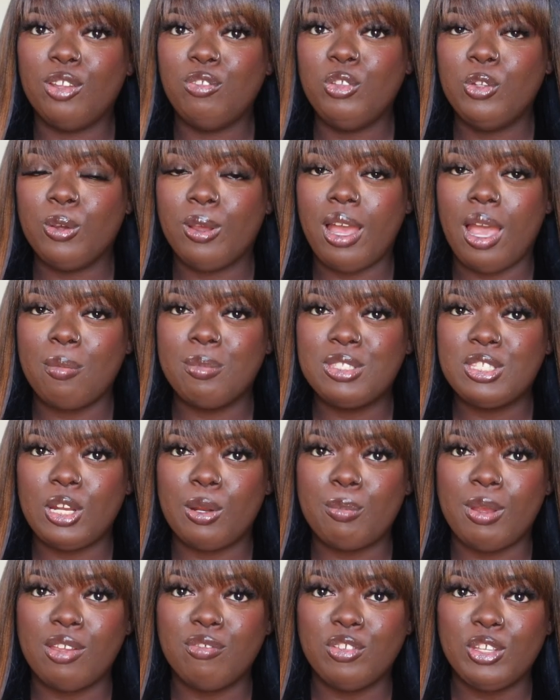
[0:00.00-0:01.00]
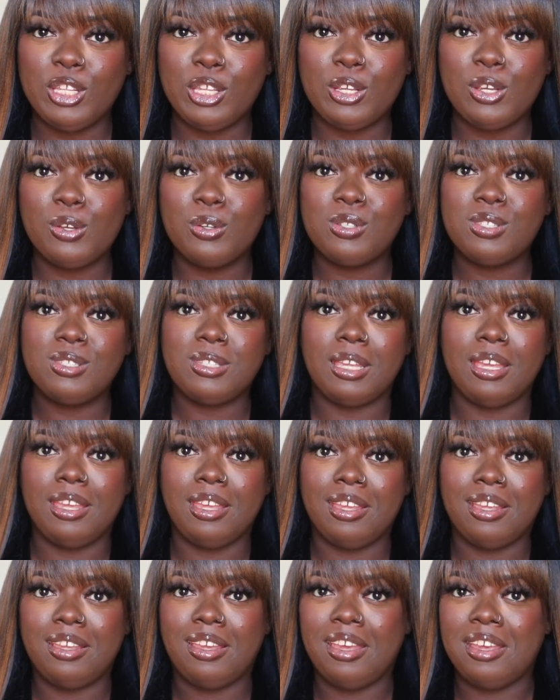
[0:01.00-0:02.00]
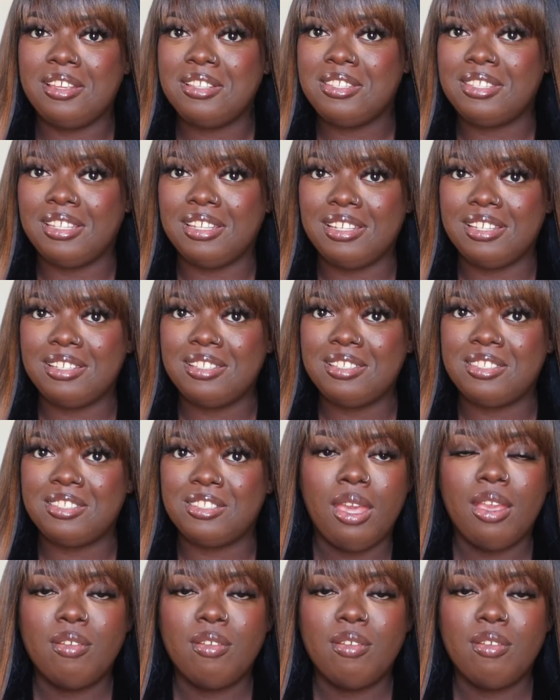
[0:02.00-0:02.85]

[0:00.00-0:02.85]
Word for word: of you commented on my video saying, hey sis,